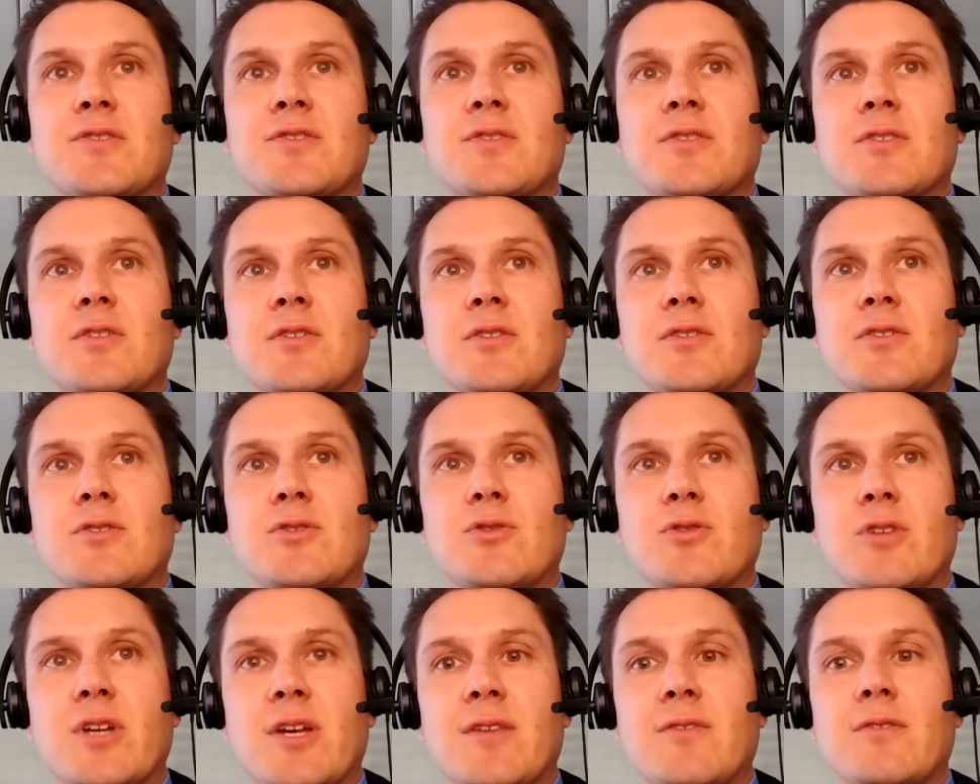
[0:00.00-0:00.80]

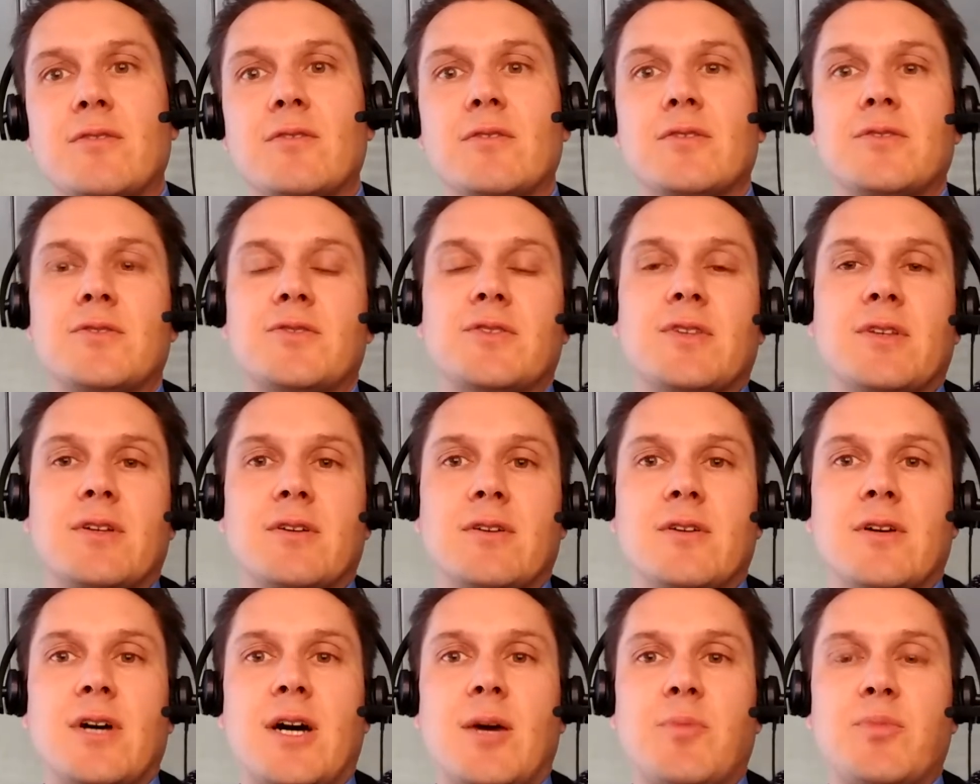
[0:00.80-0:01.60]
to get this
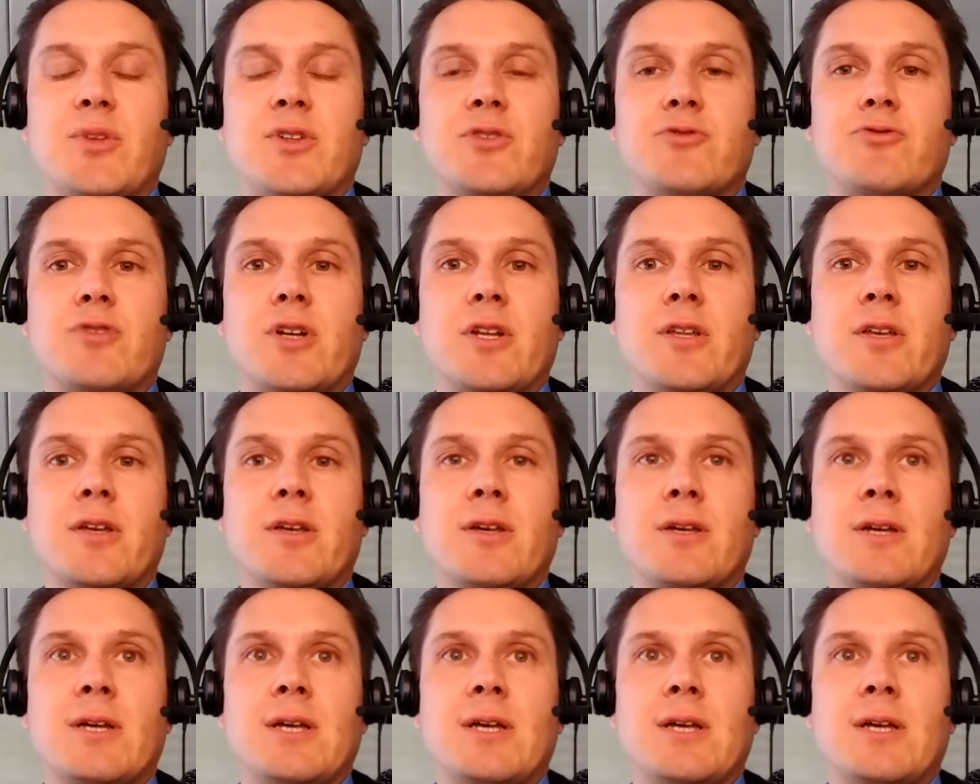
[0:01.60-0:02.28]
up and running.